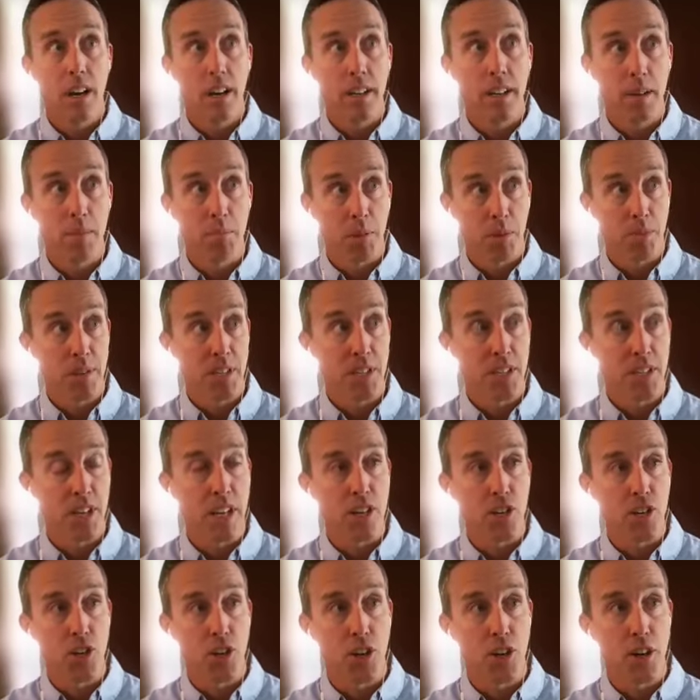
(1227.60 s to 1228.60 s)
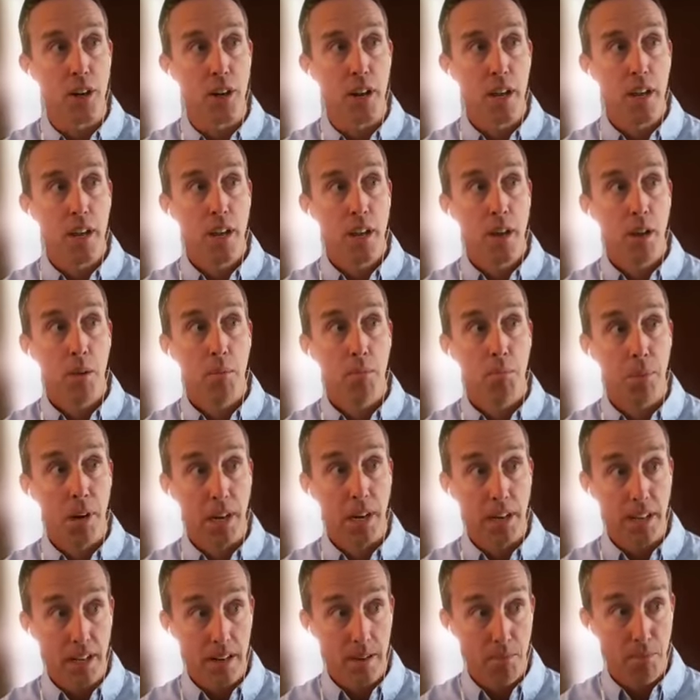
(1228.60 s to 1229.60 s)
implementation,
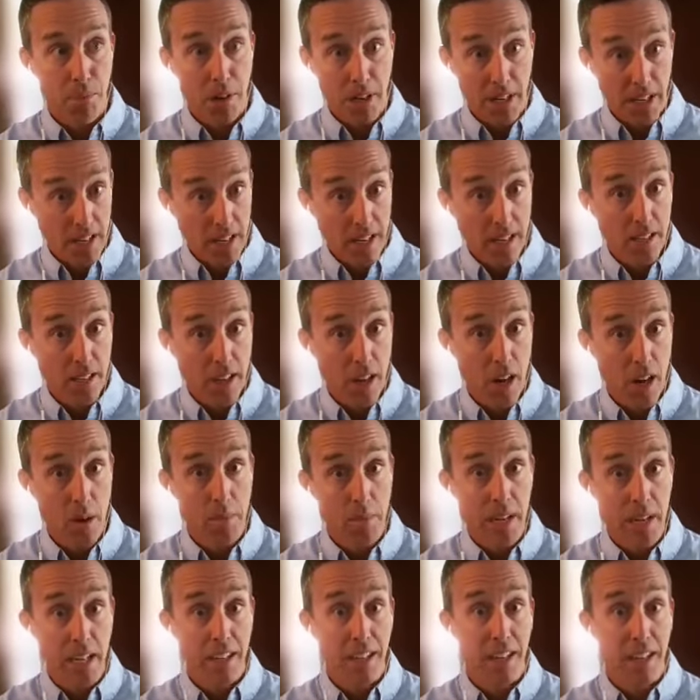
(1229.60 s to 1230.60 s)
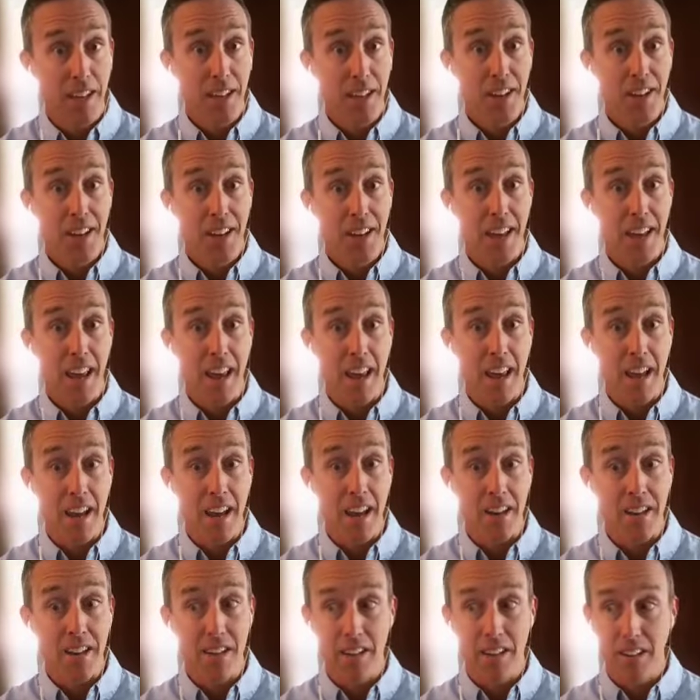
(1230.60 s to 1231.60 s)
but it is coming.
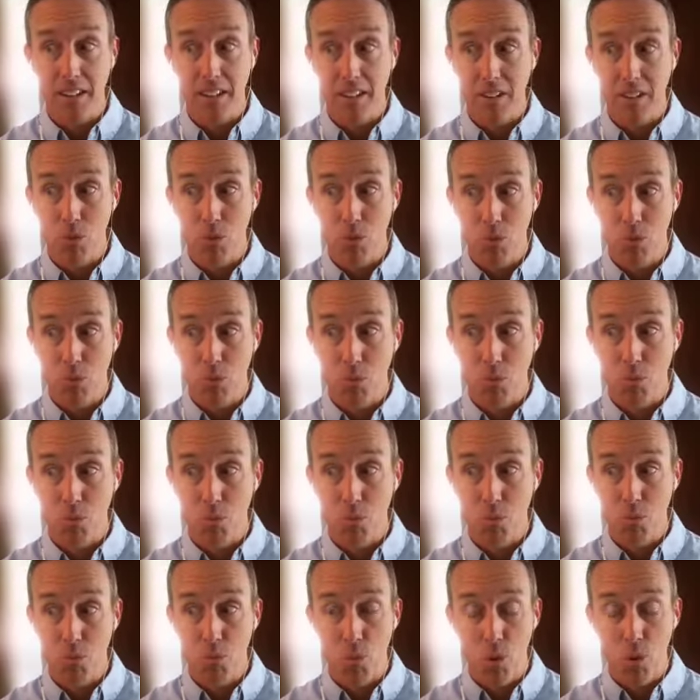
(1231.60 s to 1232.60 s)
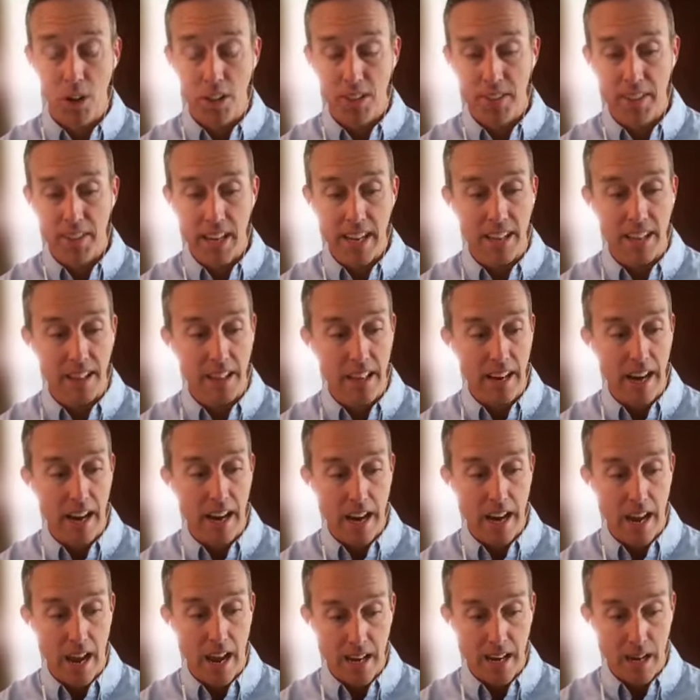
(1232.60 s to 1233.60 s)
And one thing that
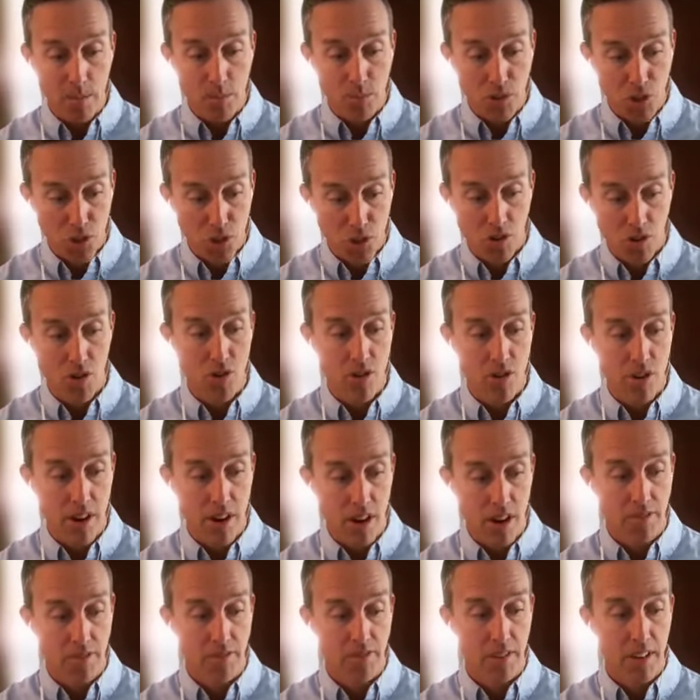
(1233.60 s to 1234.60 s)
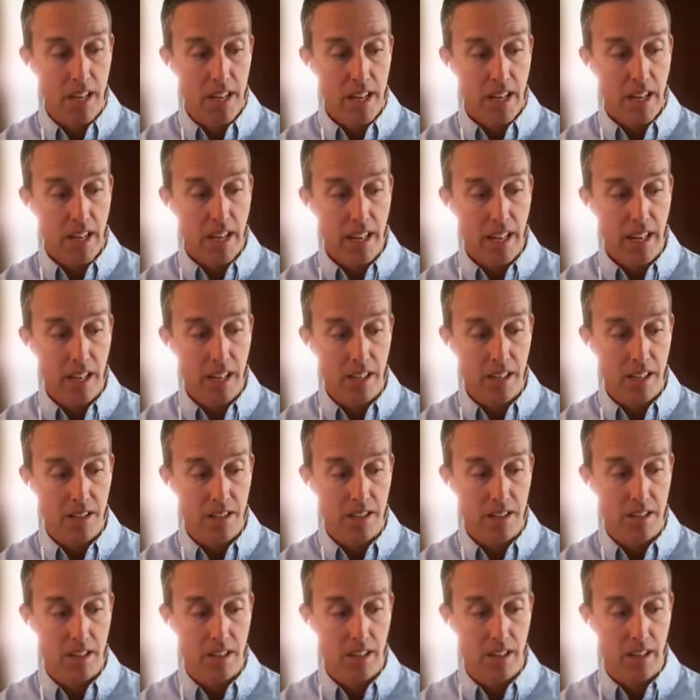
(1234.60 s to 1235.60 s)
I am certain of
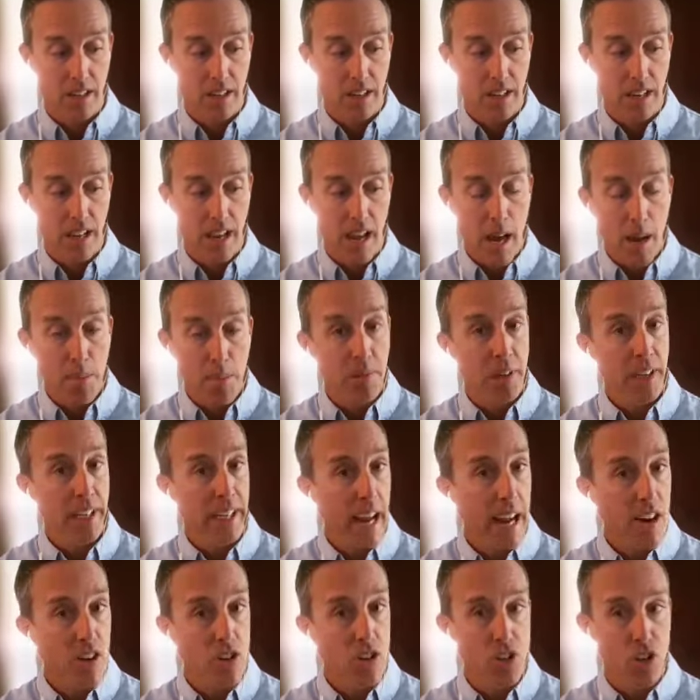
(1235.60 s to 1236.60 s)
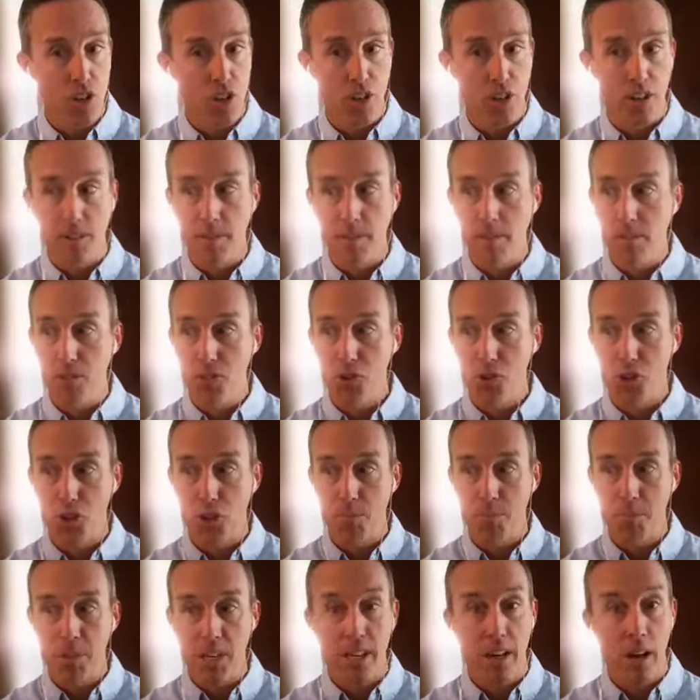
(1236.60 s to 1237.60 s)
is applicators
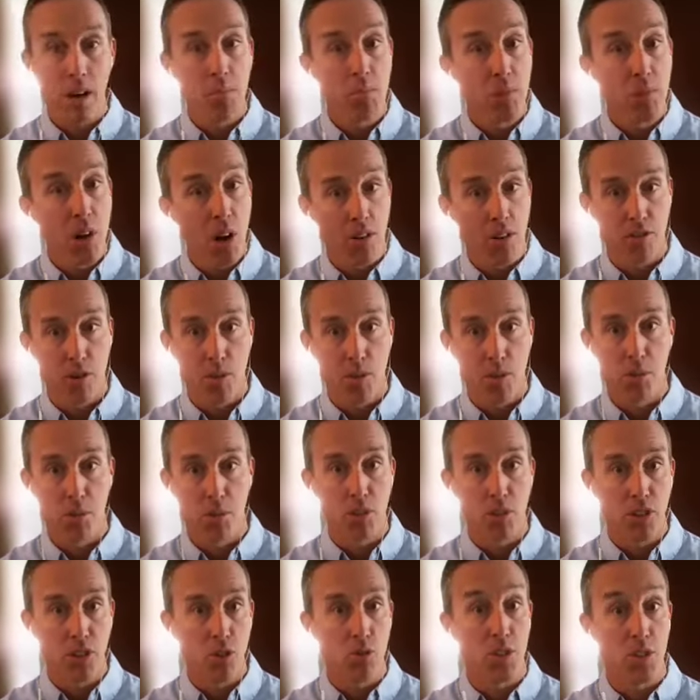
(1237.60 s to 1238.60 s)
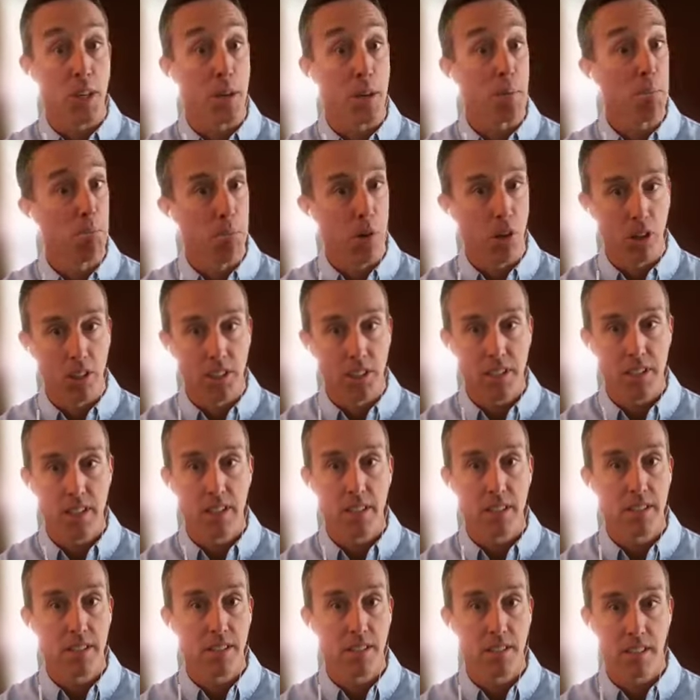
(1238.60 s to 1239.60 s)
should become comfortable using
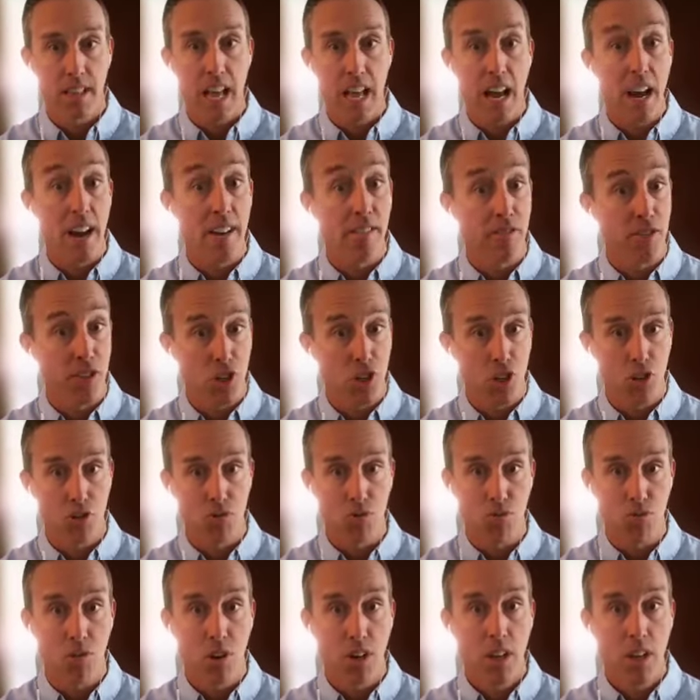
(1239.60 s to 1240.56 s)
Bulletins Live 2.